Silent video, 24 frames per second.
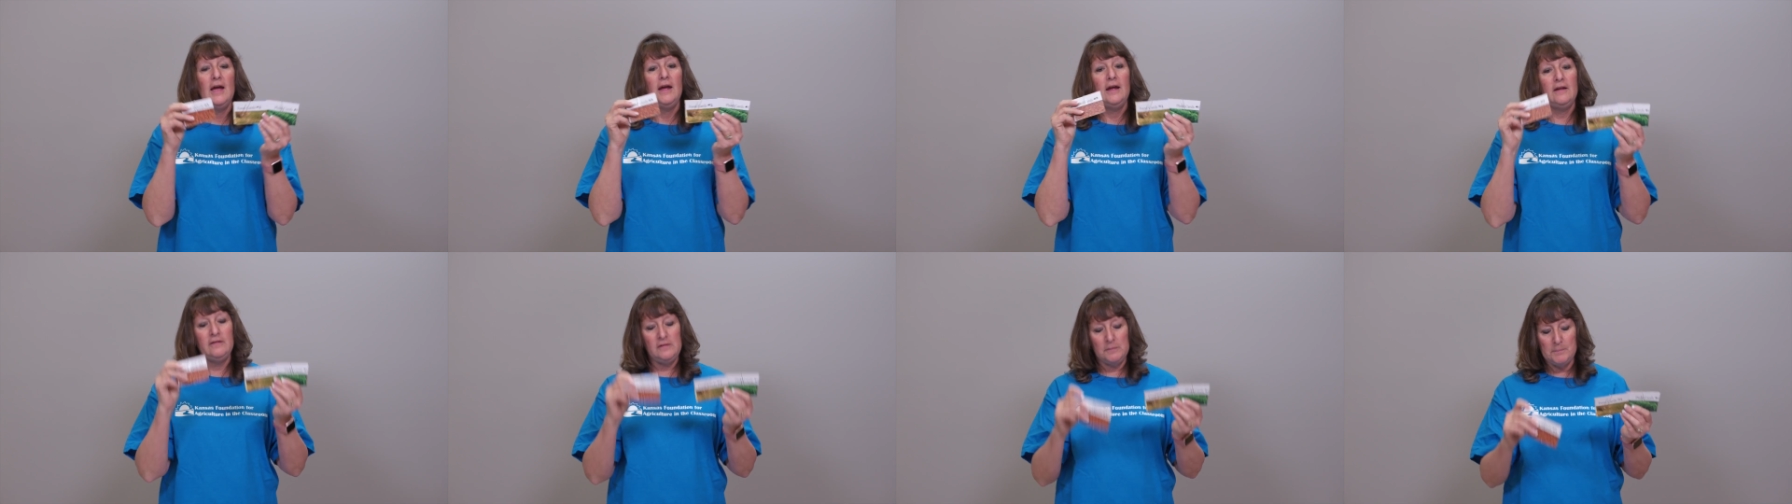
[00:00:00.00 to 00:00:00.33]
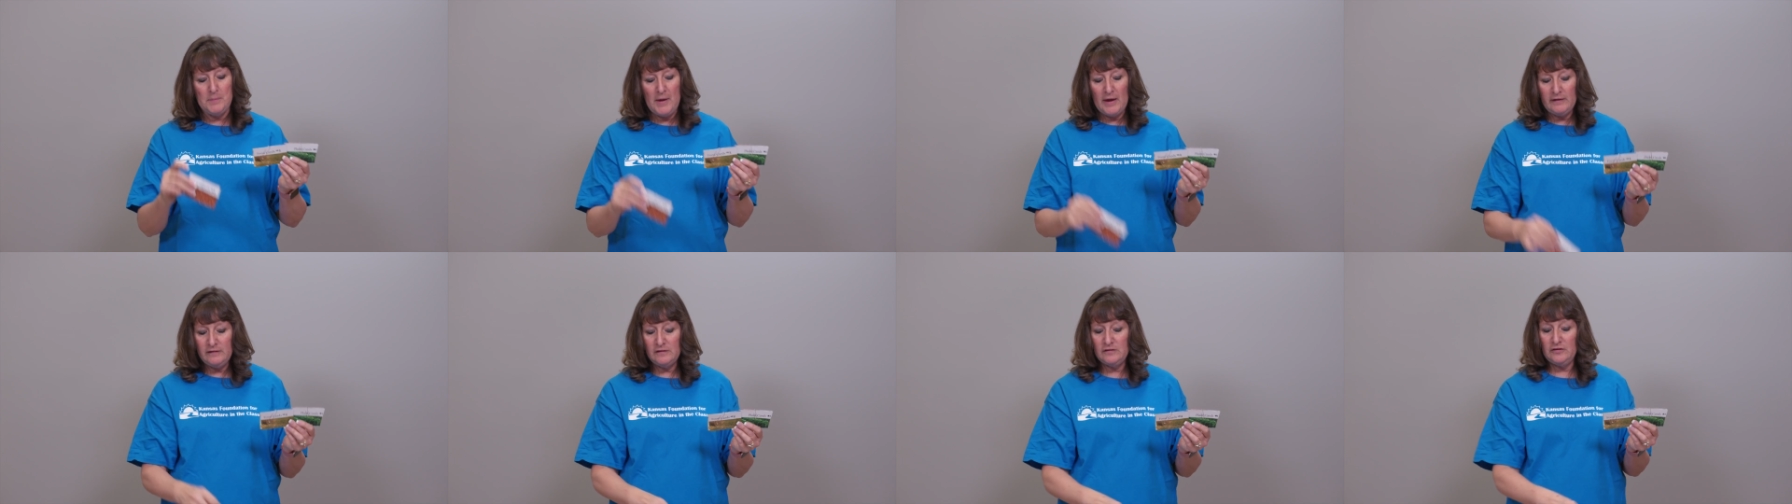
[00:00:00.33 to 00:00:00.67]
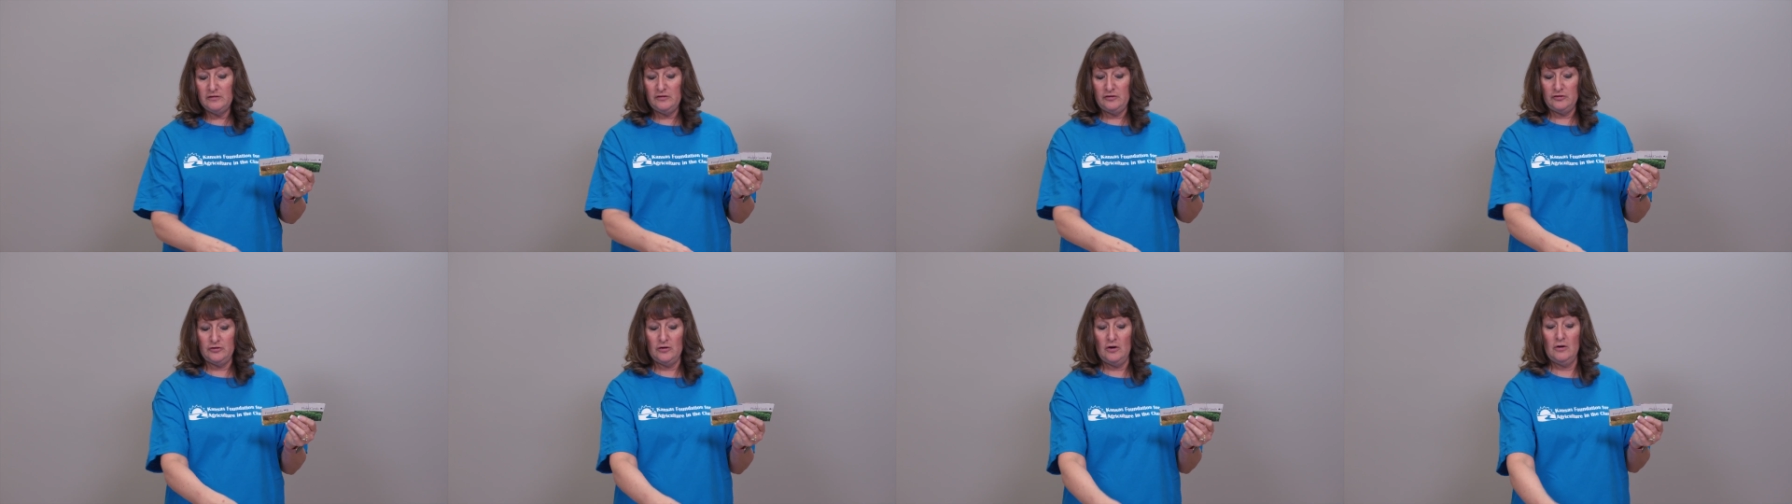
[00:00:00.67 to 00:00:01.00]
It's best to
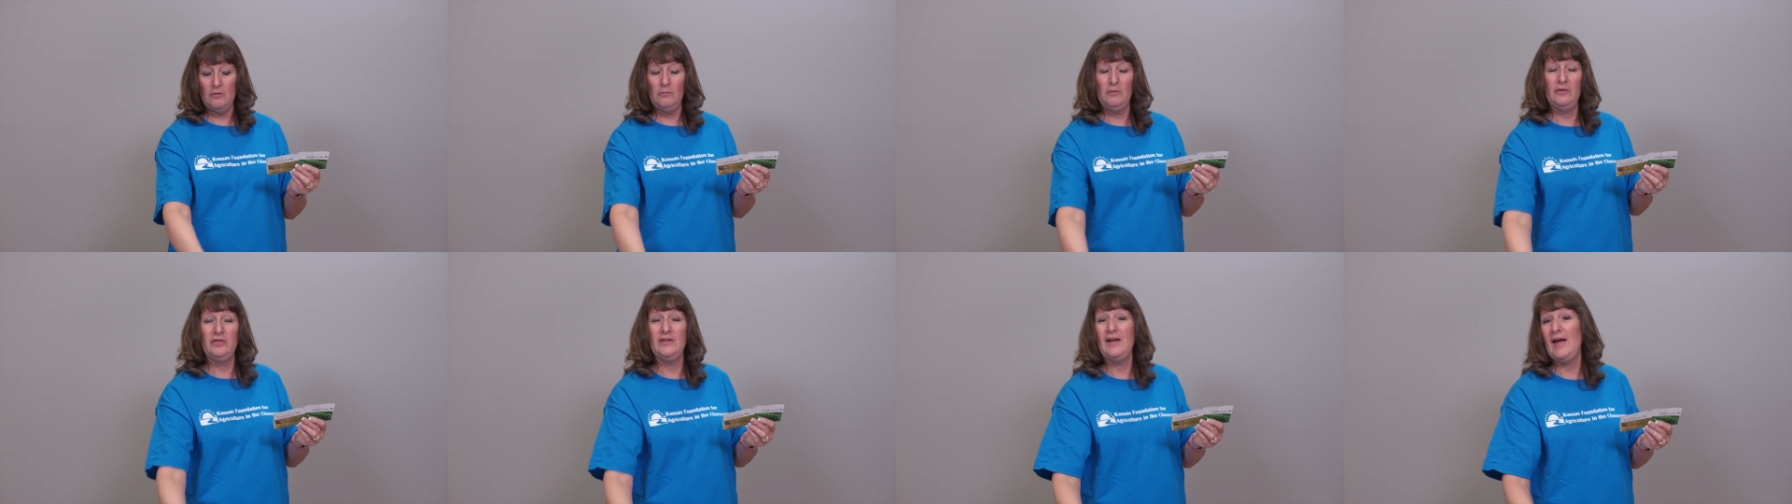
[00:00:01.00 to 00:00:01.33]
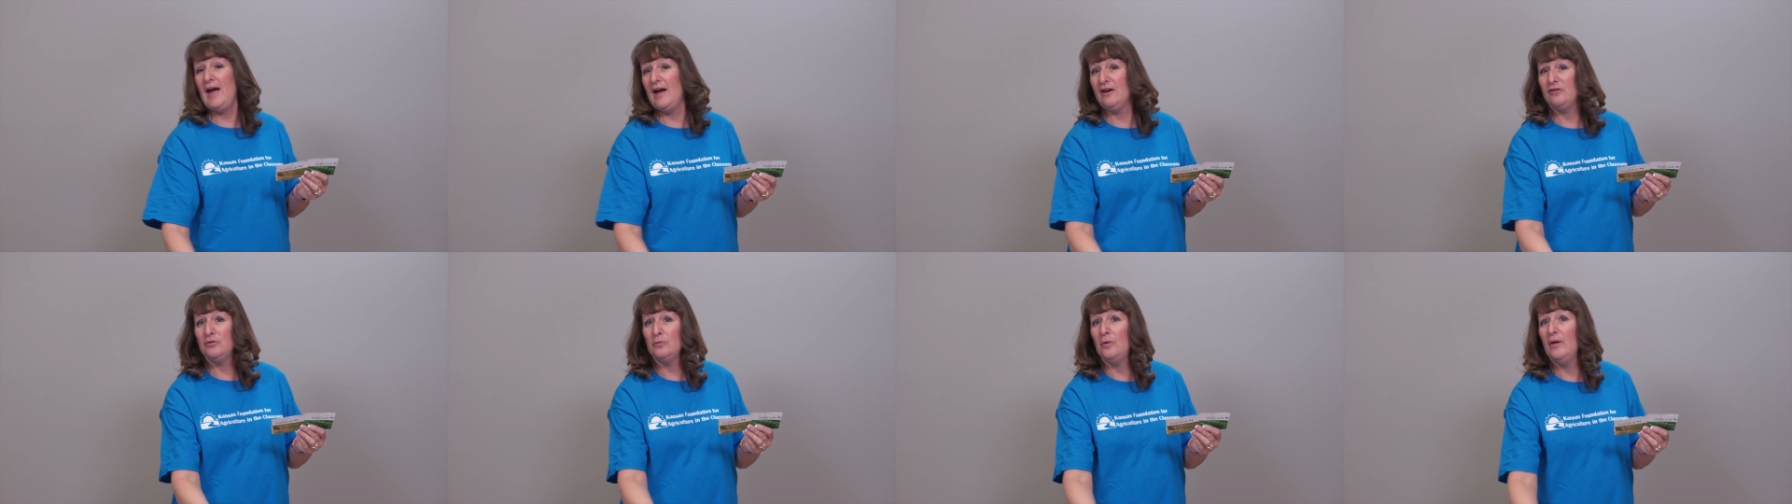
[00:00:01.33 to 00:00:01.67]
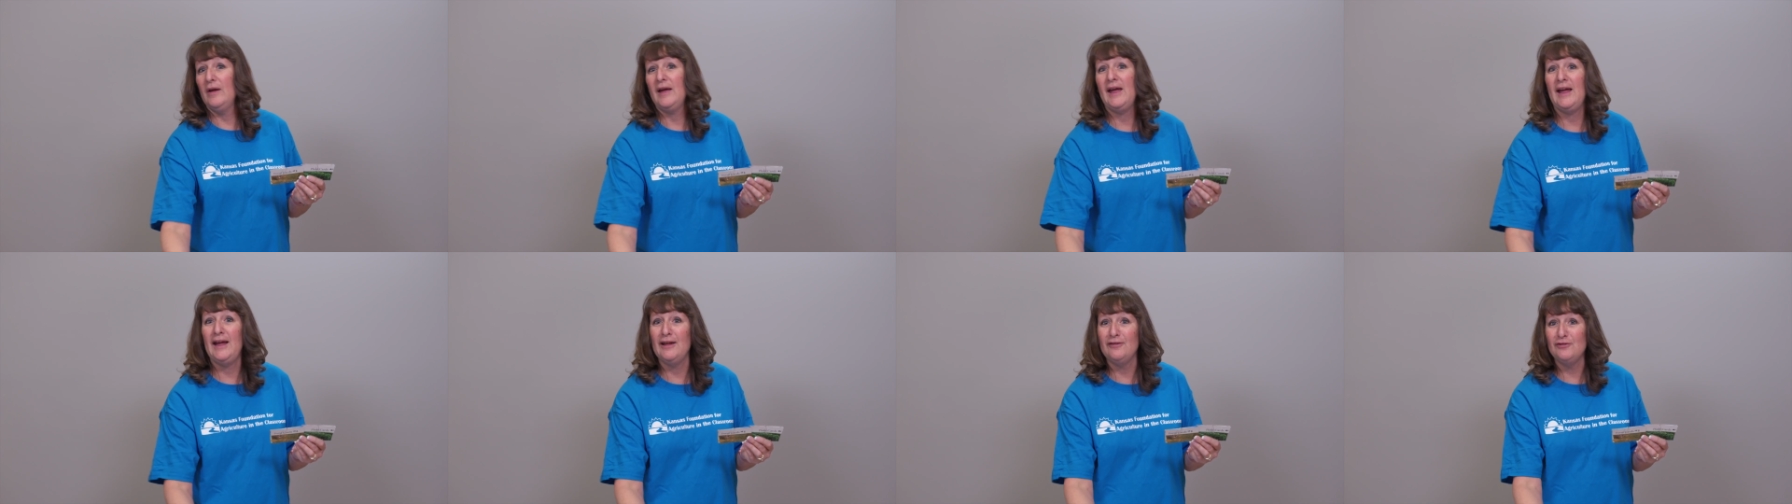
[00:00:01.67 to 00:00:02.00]
start with the actual
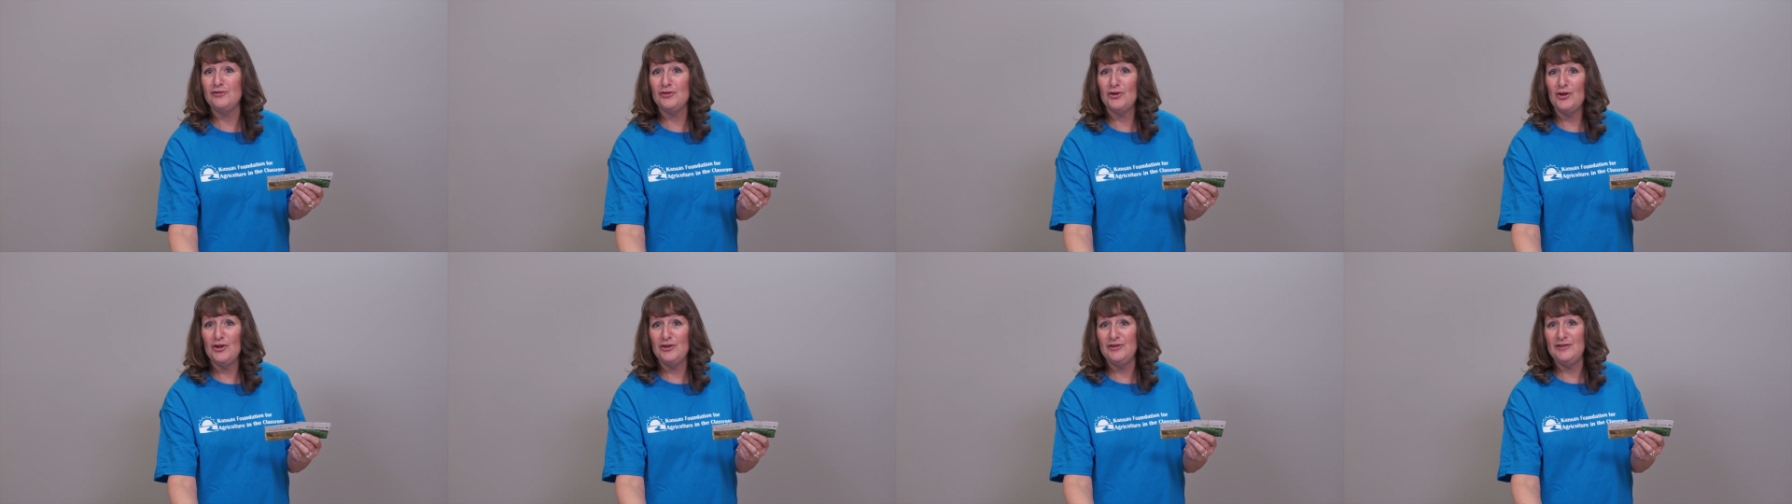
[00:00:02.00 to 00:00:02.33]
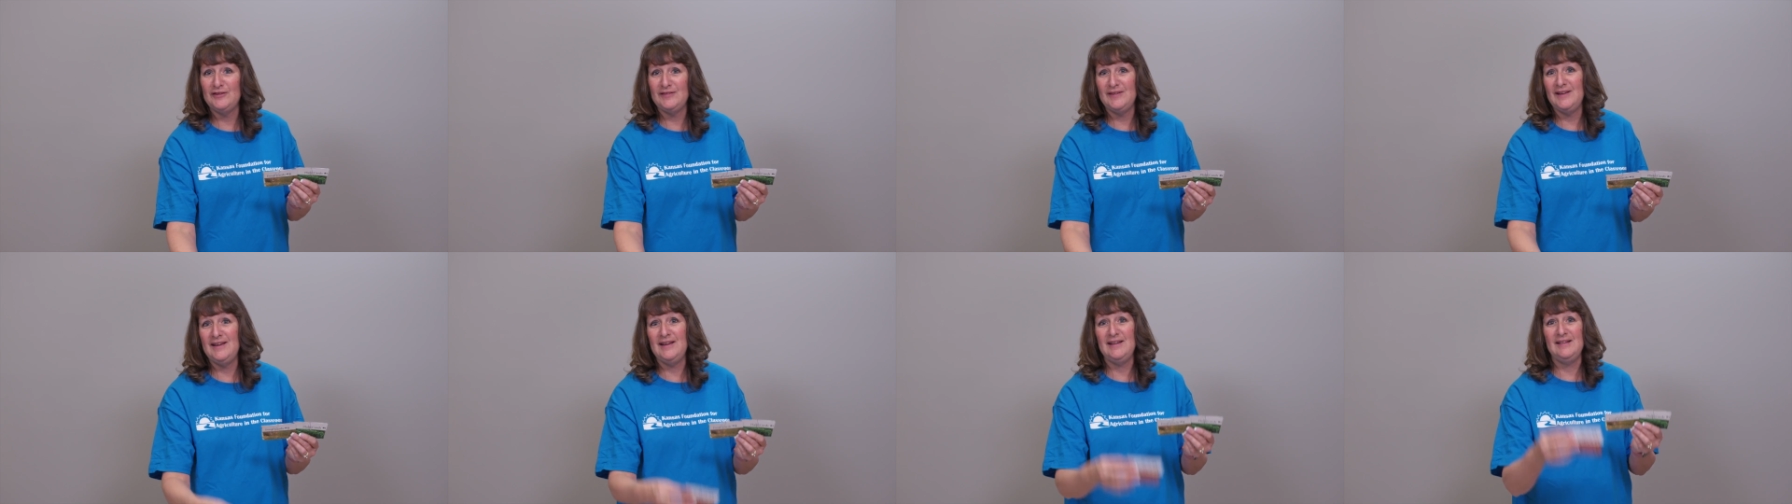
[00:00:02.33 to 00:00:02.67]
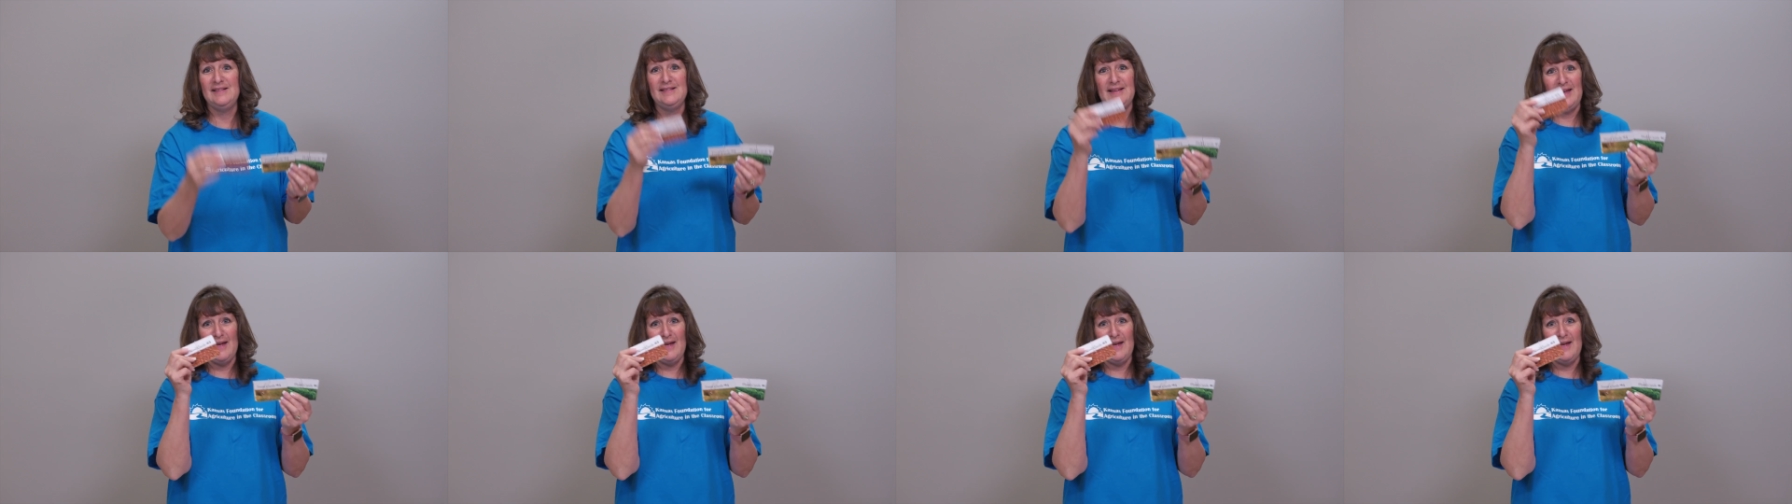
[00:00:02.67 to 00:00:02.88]
hands-on seeds